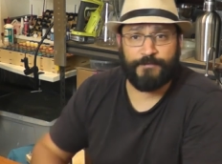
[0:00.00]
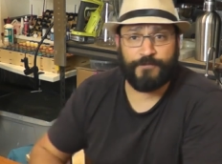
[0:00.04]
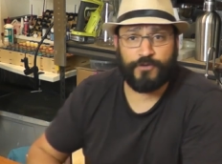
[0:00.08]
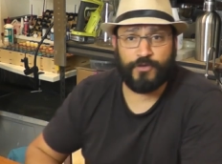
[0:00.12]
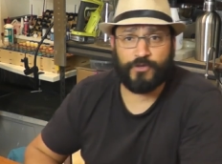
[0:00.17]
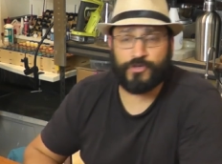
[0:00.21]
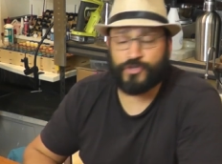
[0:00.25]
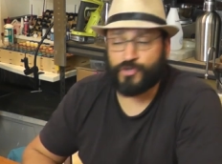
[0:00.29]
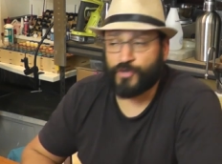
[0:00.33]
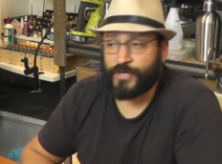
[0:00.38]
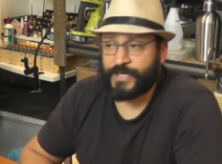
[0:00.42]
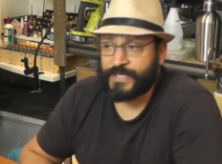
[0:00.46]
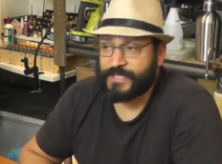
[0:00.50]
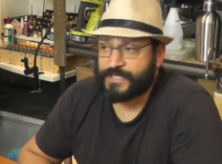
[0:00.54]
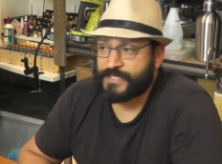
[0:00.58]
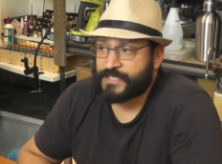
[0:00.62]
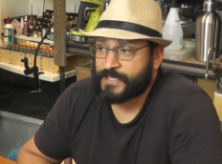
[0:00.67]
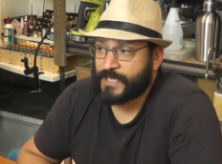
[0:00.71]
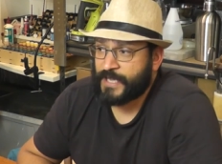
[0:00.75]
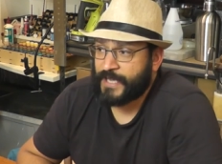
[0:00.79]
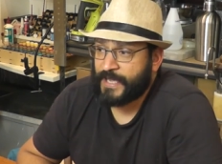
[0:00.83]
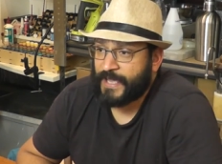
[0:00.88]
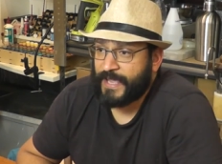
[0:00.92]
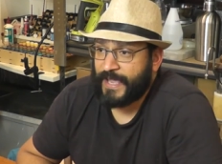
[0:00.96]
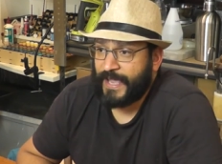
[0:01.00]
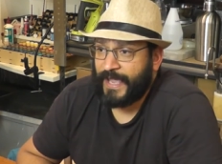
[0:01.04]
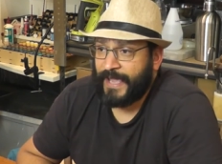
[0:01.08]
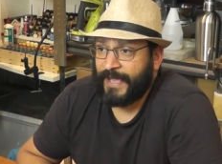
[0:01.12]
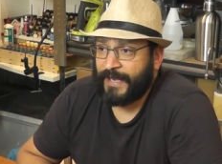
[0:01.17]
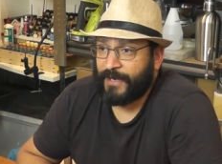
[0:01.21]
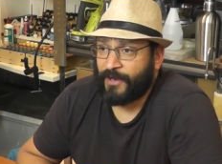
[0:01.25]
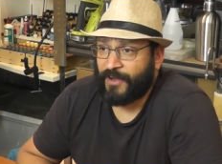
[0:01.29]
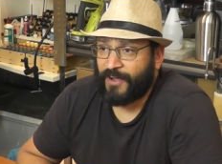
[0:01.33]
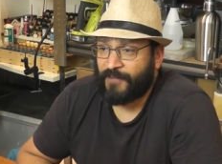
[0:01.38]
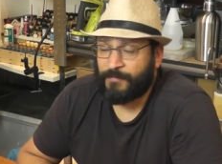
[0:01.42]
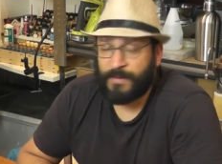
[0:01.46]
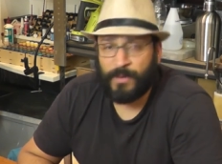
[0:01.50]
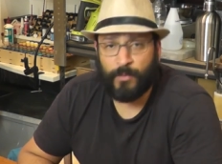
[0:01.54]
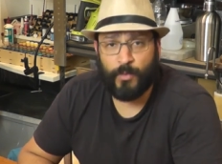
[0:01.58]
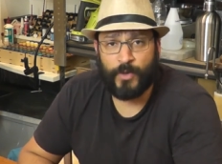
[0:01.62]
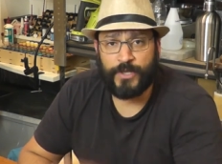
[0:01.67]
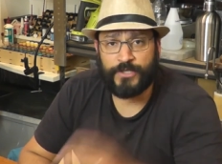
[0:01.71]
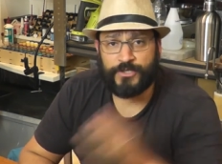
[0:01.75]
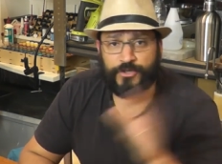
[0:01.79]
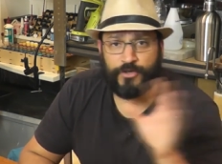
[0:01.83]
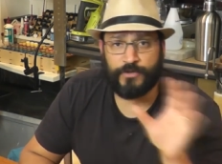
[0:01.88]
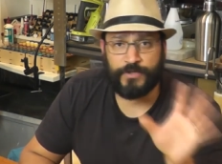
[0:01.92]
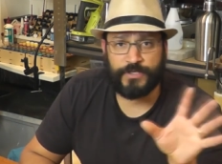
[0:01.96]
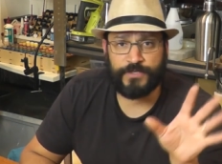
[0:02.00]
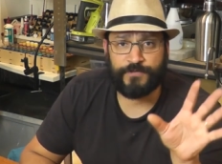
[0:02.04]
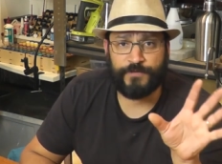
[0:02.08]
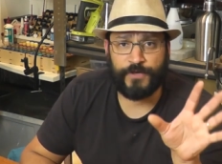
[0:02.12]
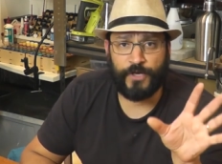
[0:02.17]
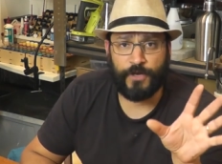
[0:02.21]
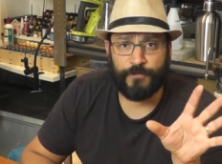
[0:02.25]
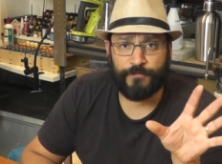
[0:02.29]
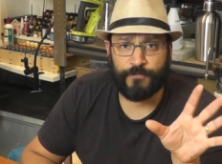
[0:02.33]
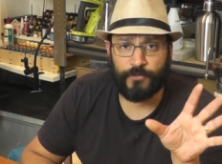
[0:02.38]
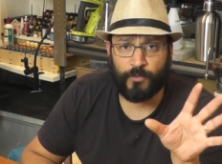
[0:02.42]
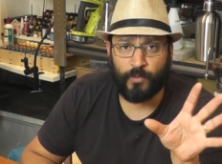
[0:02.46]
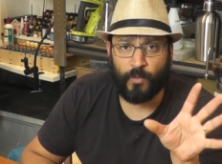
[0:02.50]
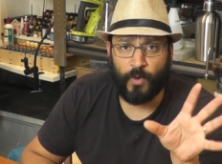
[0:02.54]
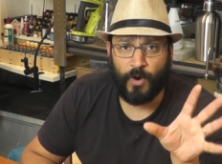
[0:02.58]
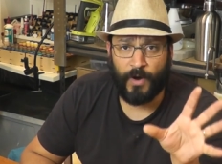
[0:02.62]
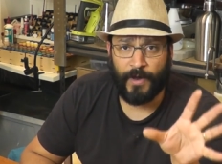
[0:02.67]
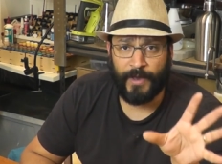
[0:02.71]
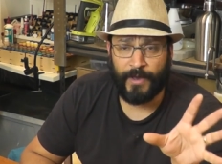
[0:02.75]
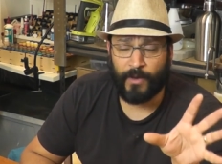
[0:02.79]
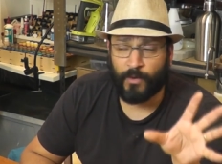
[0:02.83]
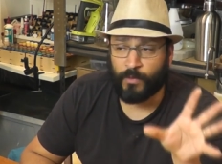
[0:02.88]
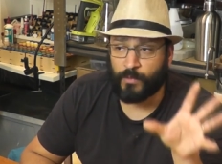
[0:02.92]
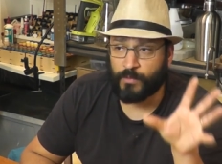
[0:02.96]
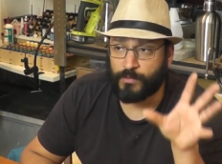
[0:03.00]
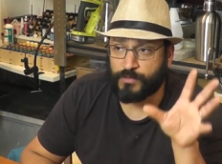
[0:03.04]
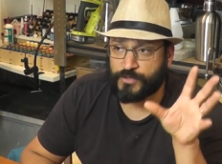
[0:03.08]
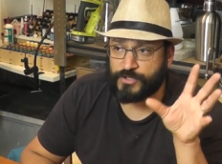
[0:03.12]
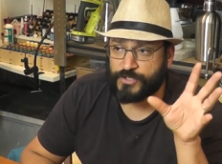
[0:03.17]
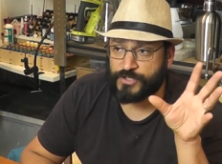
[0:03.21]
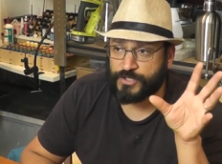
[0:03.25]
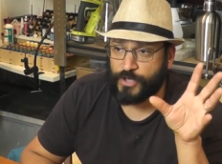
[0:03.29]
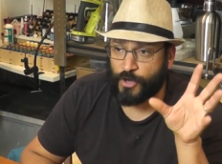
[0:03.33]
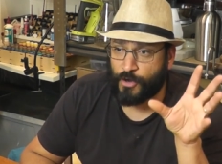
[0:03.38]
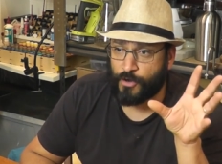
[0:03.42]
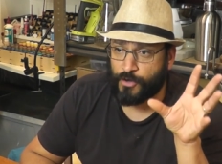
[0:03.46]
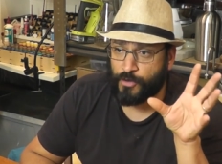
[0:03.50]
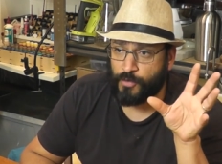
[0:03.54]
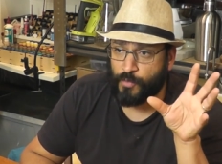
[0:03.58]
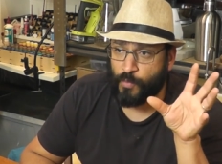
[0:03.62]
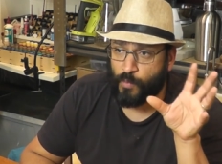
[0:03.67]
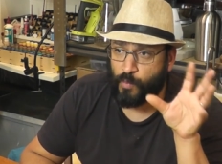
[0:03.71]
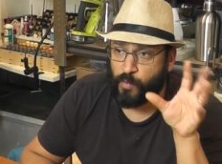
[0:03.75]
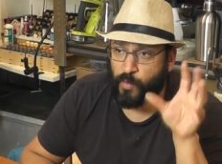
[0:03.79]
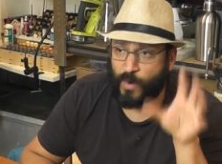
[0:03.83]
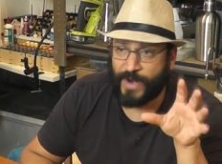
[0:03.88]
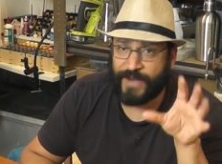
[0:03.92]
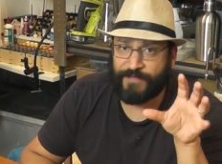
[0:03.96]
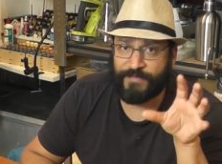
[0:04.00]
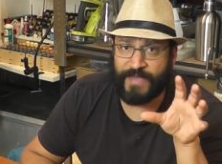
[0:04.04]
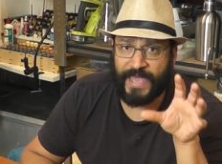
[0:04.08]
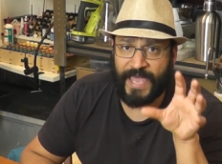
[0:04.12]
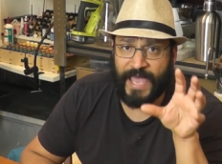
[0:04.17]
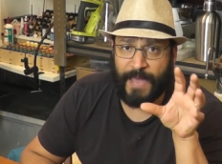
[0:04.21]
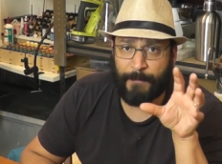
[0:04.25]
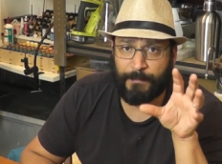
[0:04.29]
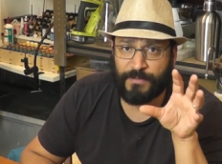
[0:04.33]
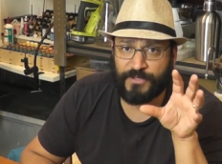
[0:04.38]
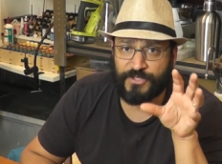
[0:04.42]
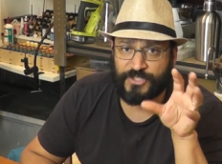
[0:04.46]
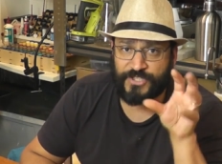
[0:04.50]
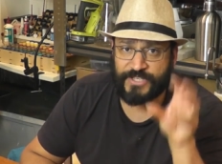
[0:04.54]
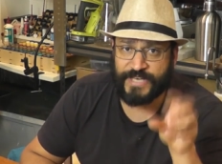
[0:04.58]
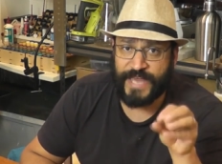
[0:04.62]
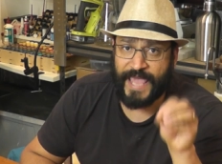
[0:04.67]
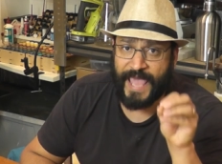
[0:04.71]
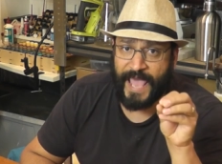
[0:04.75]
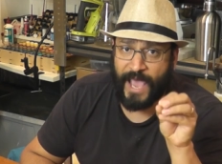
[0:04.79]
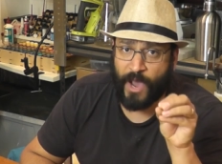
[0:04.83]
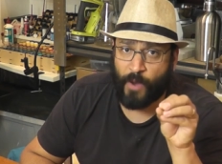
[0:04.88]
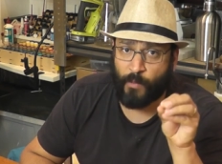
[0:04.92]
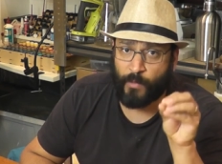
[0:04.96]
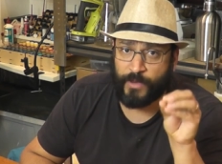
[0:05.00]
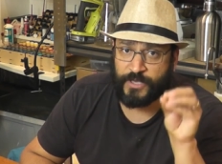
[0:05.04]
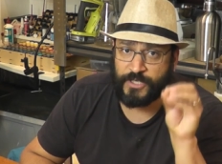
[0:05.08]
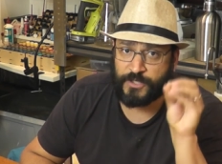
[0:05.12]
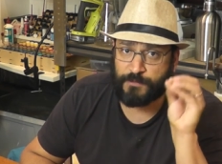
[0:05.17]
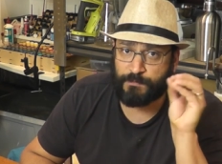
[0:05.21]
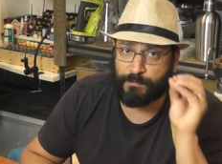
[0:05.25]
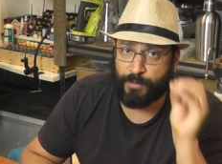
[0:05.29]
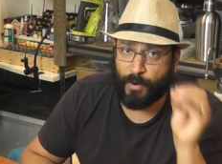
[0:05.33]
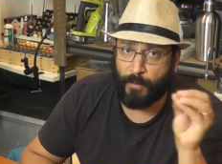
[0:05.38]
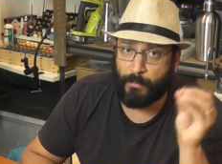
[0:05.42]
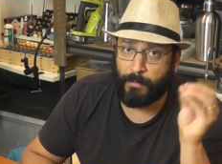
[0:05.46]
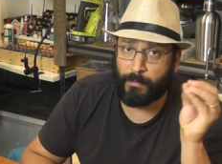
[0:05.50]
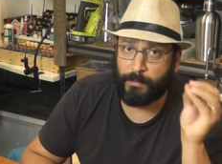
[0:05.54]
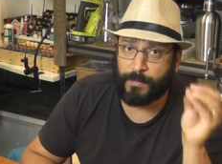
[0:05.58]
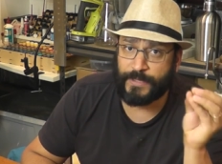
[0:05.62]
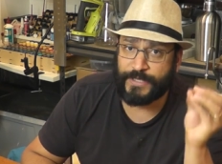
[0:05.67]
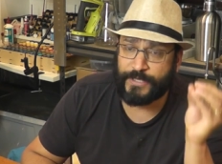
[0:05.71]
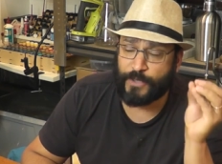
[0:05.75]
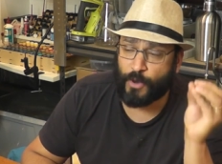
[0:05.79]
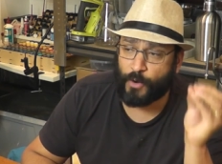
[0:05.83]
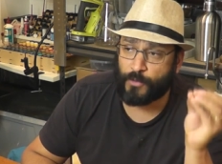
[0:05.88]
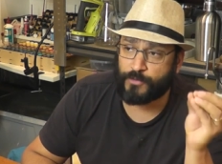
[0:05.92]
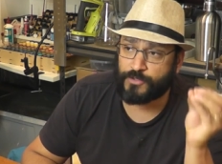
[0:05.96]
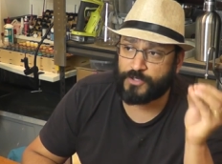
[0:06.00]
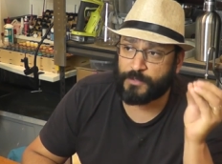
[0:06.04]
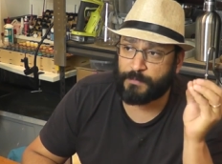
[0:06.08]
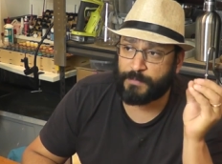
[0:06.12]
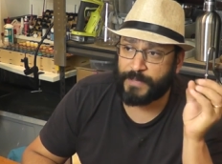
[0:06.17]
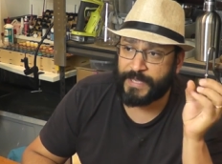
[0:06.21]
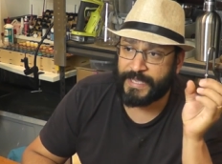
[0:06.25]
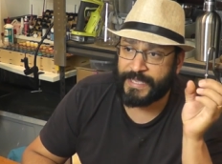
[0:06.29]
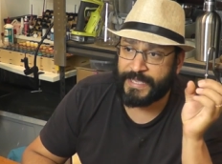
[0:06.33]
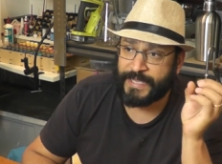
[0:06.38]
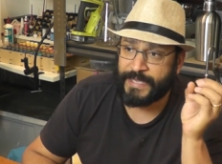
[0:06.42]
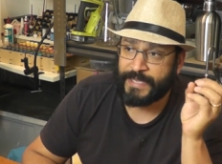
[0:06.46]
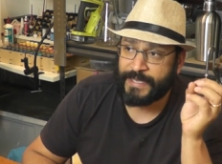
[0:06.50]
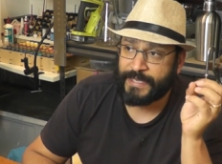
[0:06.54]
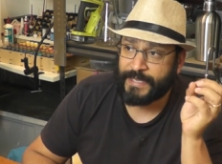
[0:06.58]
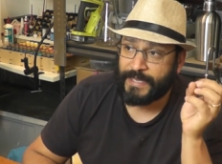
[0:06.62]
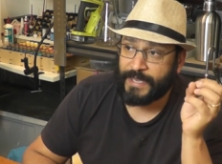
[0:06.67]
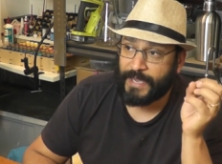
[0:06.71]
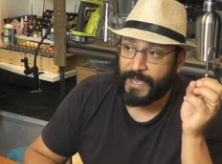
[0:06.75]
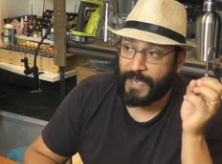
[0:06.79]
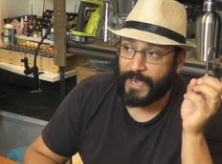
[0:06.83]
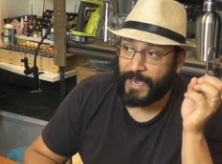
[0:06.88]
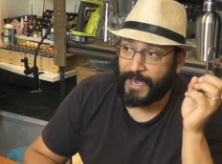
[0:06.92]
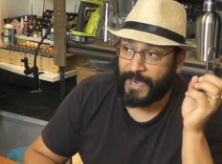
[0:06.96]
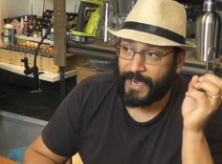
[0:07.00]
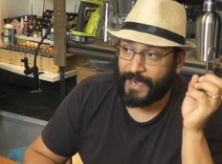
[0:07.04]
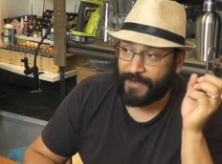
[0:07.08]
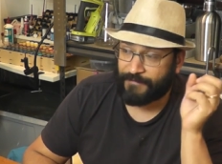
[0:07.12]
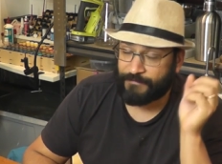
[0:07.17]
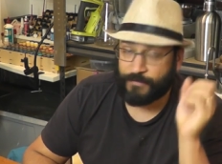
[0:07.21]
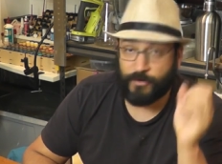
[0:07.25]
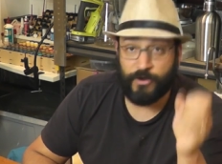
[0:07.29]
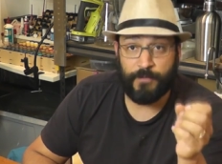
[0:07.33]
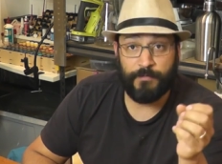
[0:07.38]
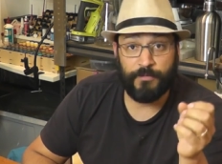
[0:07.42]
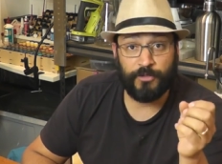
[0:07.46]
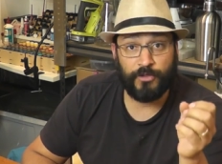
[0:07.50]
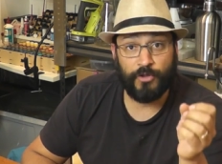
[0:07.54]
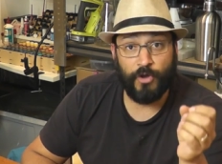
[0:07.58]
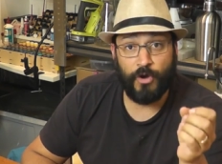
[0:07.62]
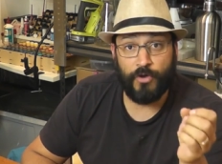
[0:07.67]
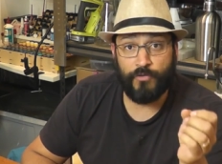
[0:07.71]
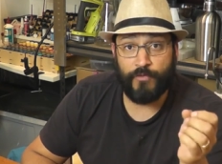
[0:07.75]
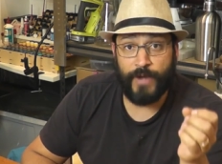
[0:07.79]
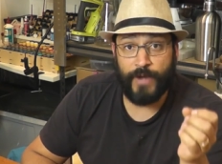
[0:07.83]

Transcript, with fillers: a few drinks and I've been wanting to do this video for a while, so whatever happens now is probably going to be uh, a very long